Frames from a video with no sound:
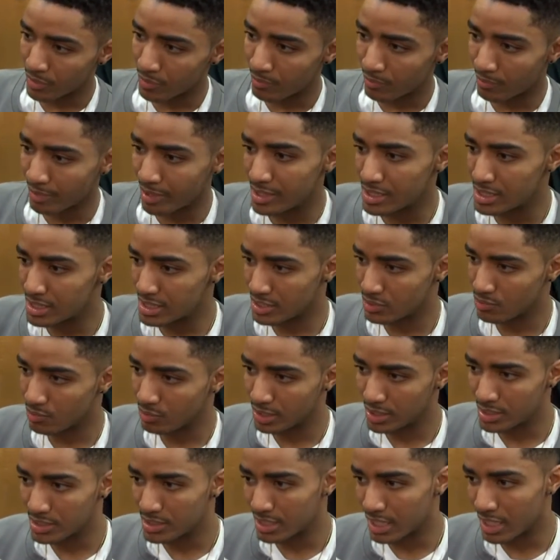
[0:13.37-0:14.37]
But just with
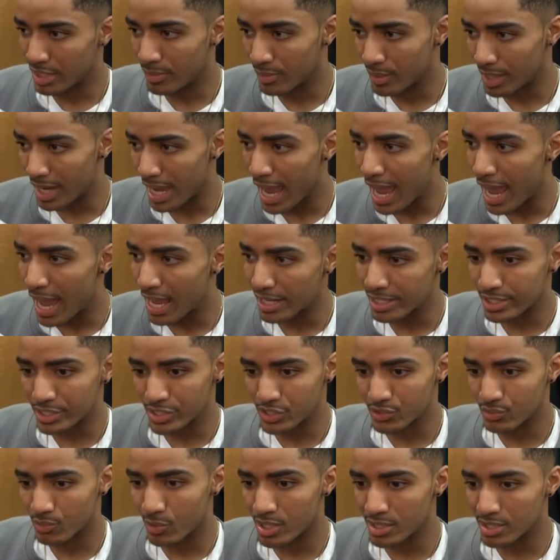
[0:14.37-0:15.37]
the team we had, it
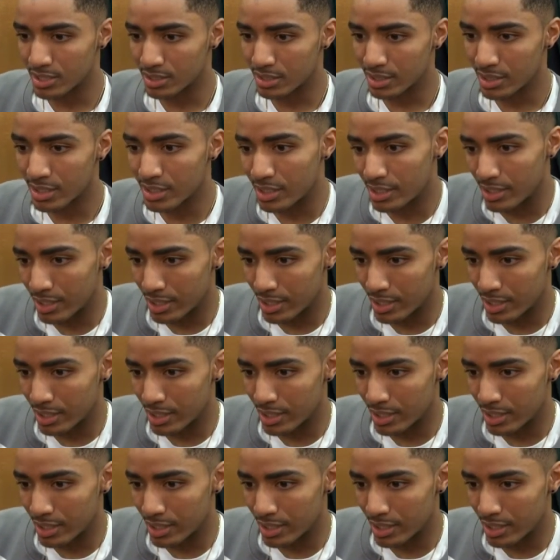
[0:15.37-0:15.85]
just wasn't needed.